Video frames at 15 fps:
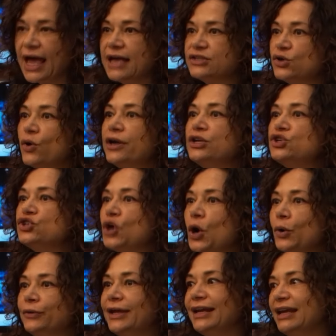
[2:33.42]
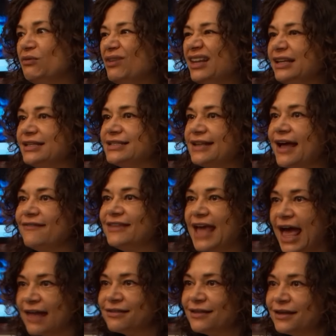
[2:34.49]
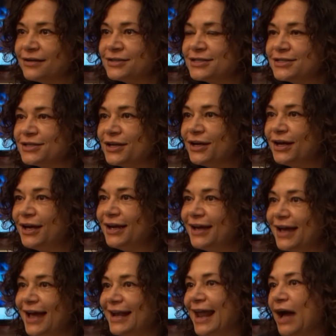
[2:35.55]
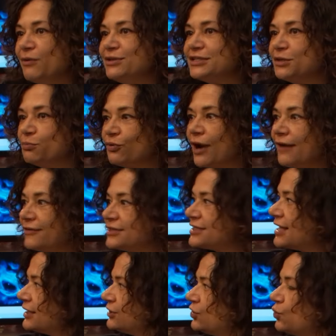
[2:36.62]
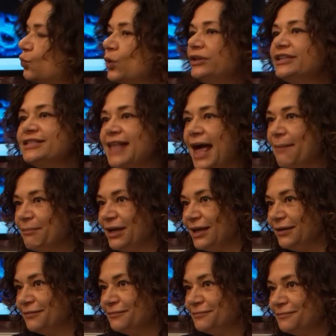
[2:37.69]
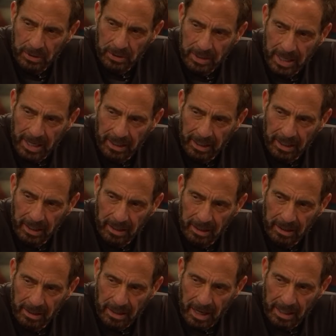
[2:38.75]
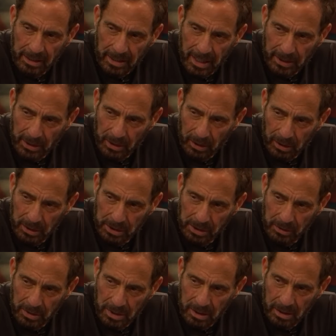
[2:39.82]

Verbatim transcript: has already shown that he really doesn't have the ethics, and now he's in the private sector, what does that mean? Why saying he has ethical issues?